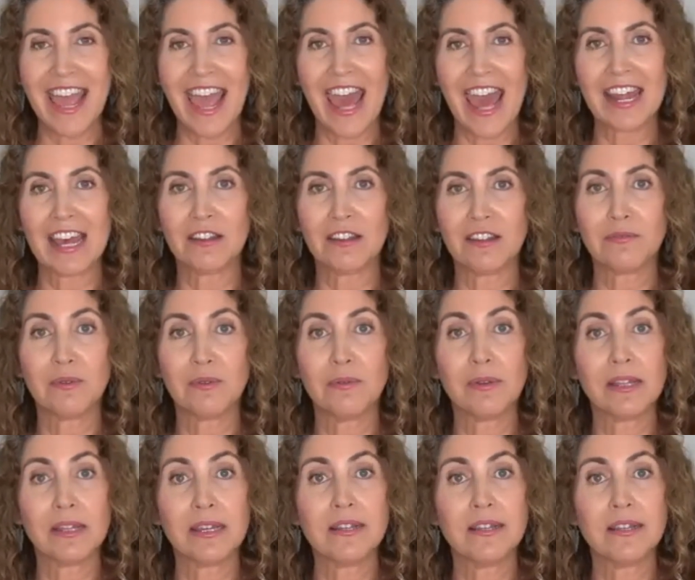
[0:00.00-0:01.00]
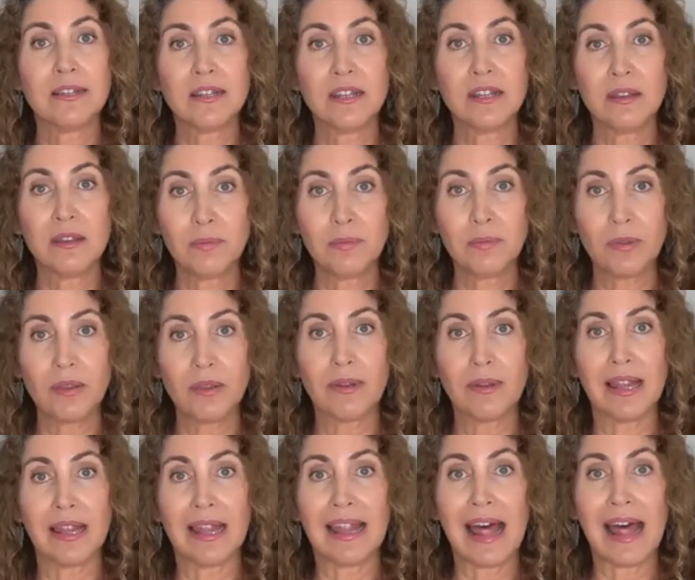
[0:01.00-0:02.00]
And as we really deeply
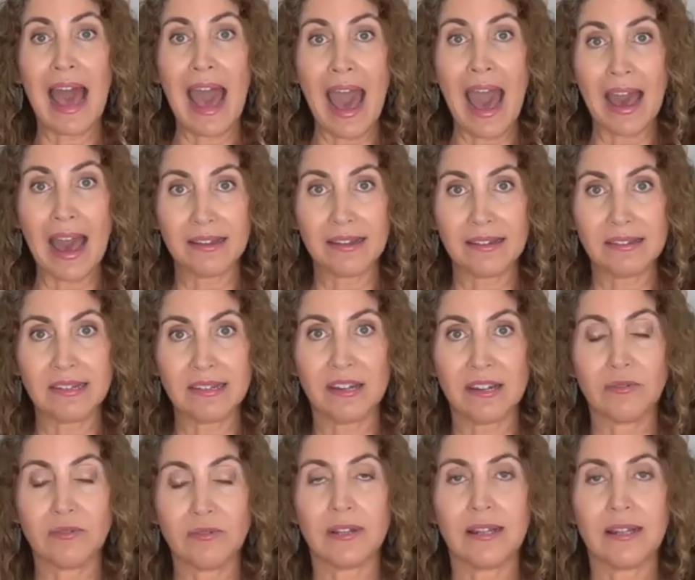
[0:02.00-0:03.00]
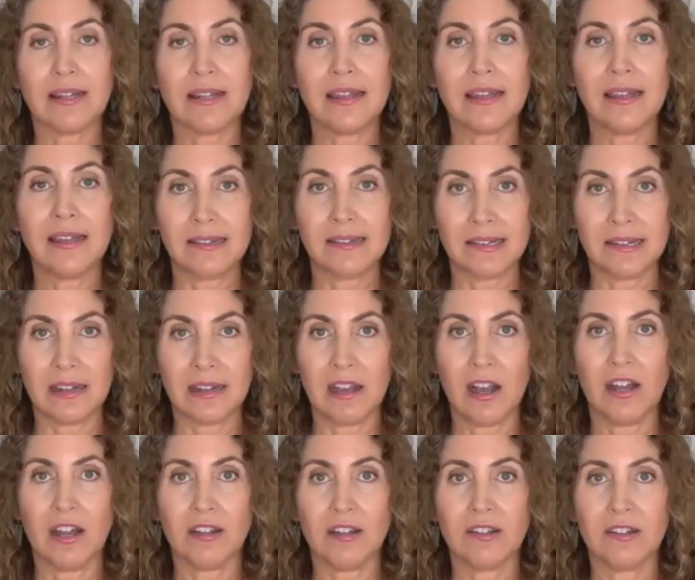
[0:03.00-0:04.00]
relax and release in a
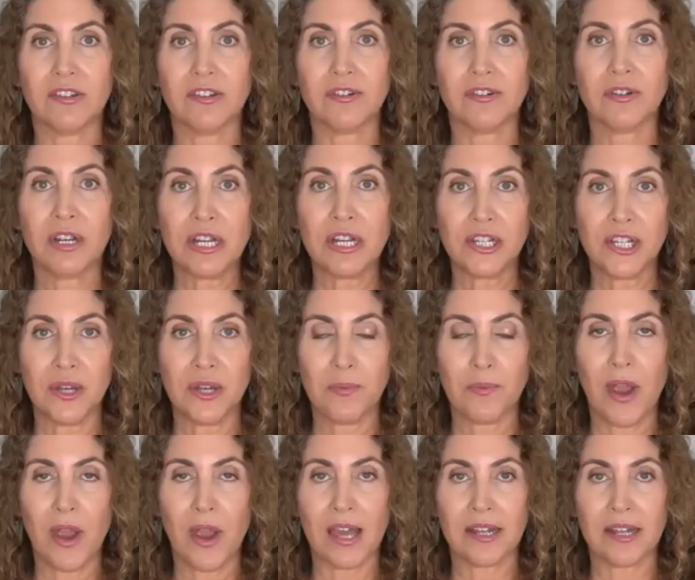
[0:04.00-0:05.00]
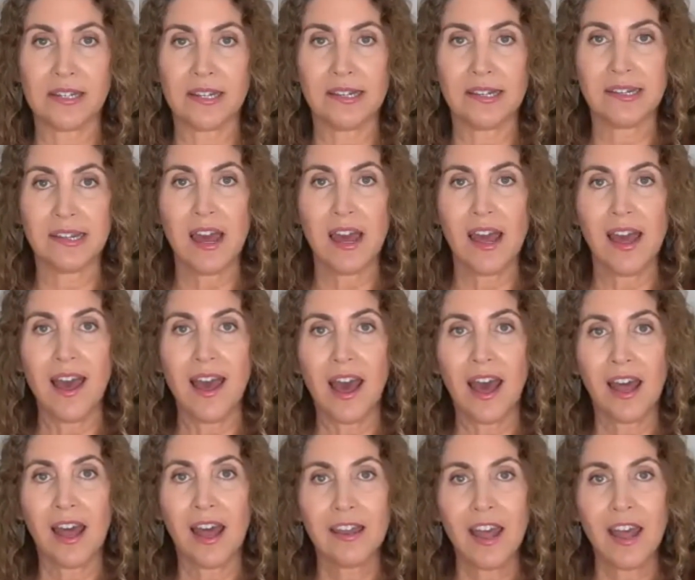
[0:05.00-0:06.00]
concentration practice,
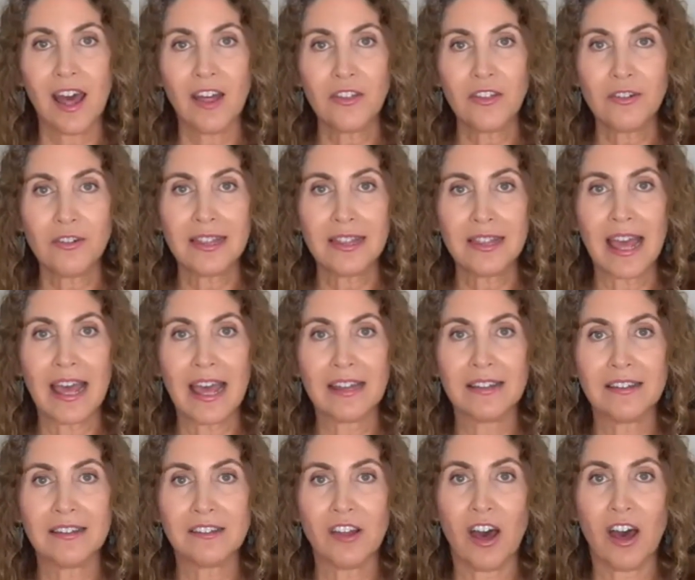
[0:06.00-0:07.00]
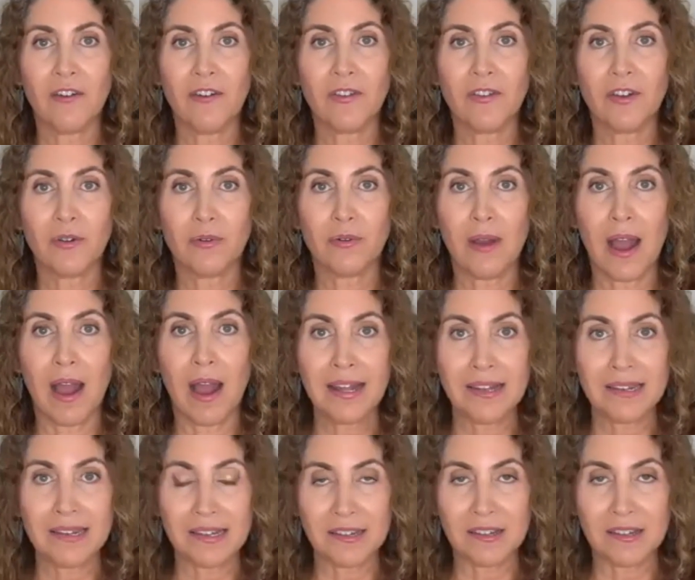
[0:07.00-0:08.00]
another lens often
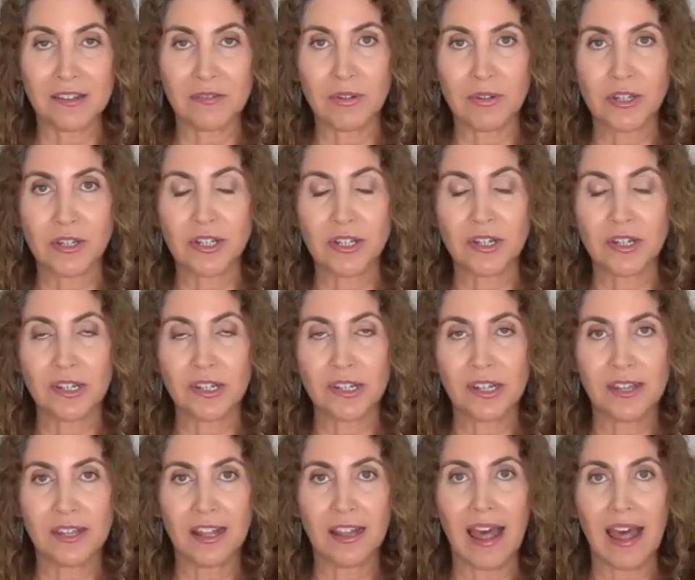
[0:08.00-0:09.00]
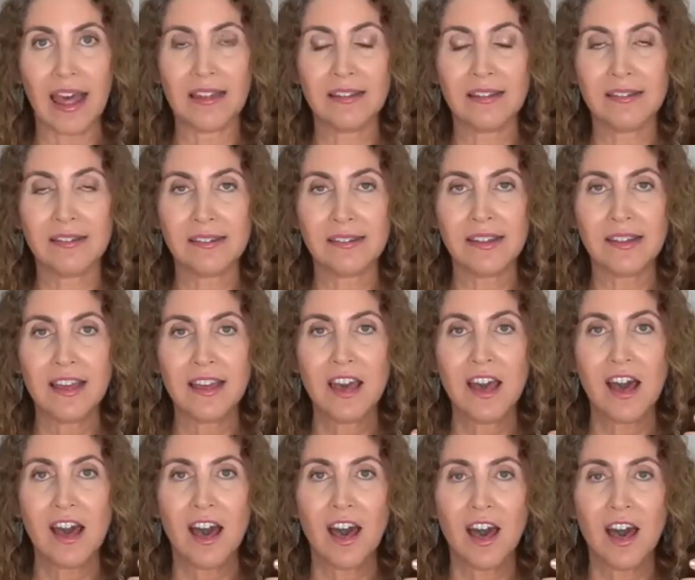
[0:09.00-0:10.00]
arises, which is the lens
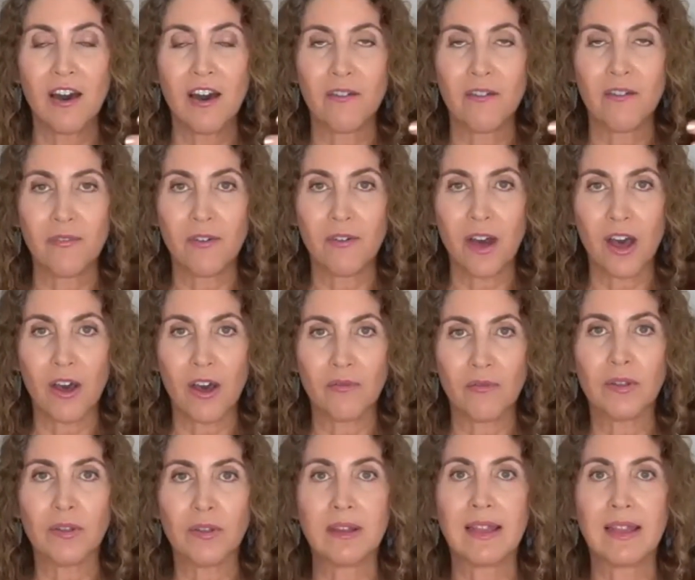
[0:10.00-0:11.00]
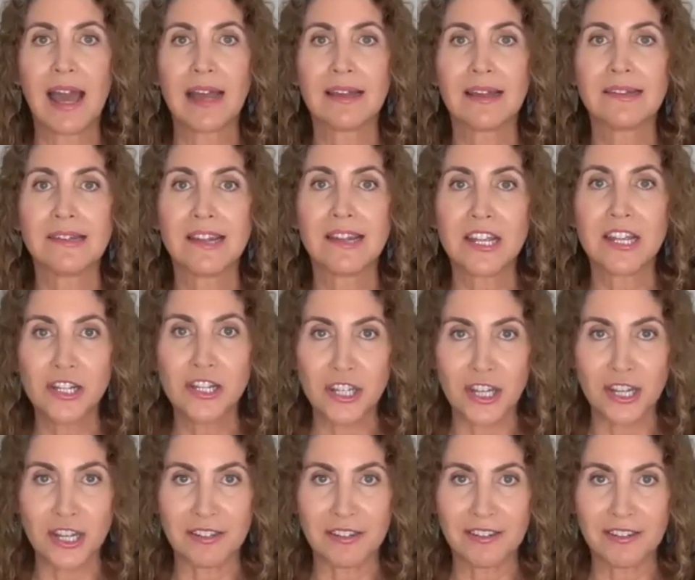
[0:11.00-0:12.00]
of
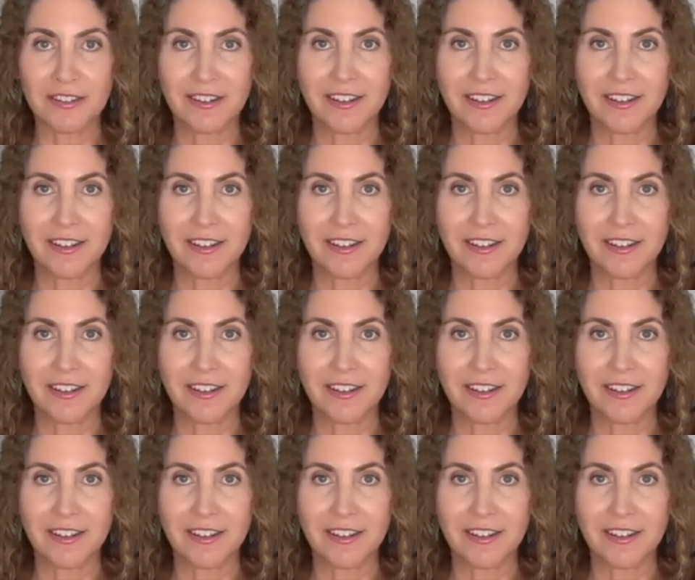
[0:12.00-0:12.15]
relaxation